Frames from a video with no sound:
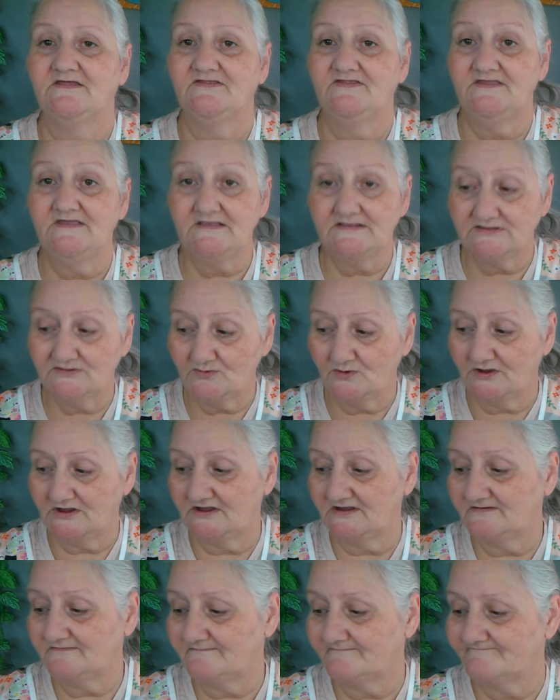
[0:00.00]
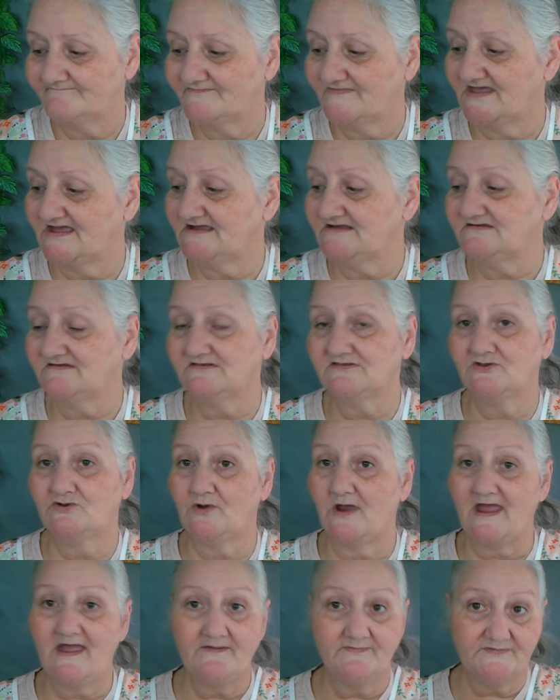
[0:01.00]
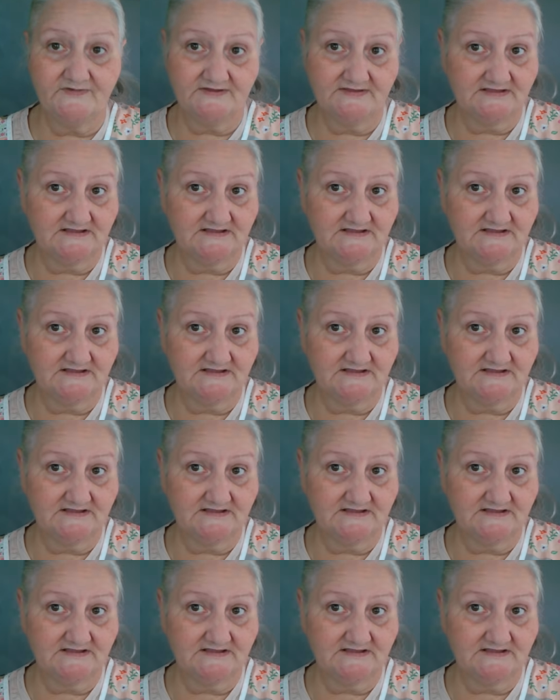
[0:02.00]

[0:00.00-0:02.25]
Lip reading: This one, I just grabbed a